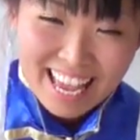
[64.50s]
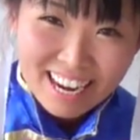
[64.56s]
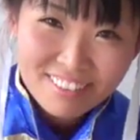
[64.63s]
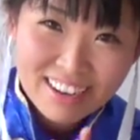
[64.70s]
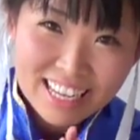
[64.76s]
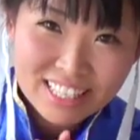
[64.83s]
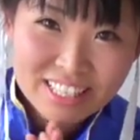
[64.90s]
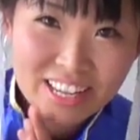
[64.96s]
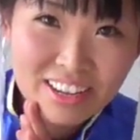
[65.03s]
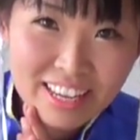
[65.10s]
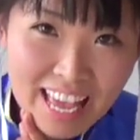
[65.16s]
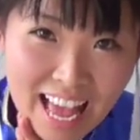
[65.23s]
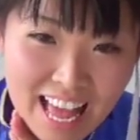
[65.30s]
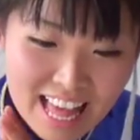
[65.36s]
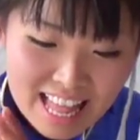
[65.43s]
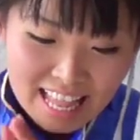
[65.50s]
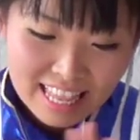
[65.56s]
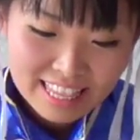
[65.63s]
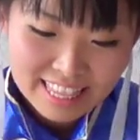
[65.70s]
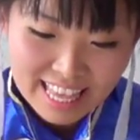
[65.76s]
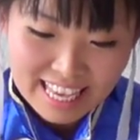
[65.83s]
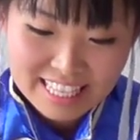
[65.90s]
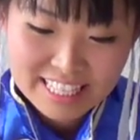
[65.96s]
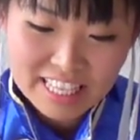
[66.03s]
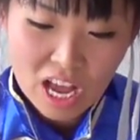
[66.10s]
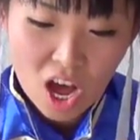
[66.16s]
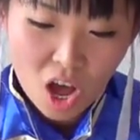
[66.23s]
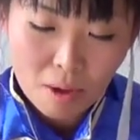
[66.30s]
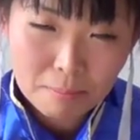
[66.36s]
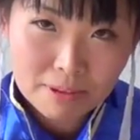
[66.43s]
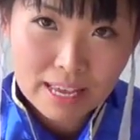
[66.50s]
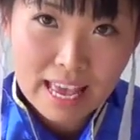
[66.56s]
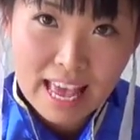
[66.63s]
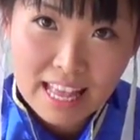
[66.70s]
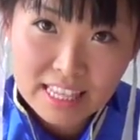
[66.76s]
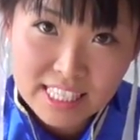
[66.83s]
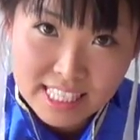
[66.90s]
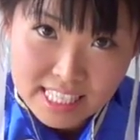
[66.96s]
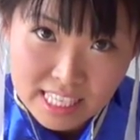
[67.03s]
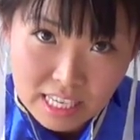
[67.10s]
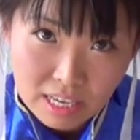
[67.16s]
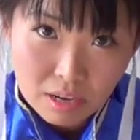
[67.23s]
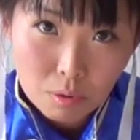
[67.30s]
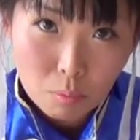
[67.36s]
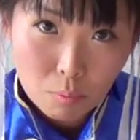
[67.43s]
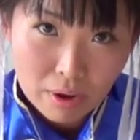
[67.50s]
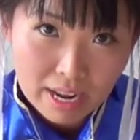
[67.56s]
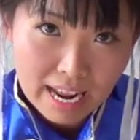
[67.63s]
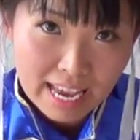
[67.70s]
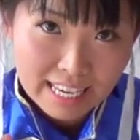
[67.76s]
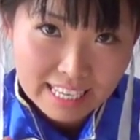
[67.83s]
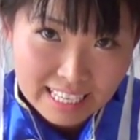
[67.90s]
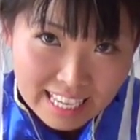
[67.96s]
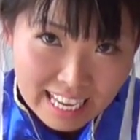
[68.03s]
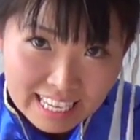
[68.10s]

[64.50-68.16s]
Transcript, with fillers: anyway, so yeah, let's open and see what I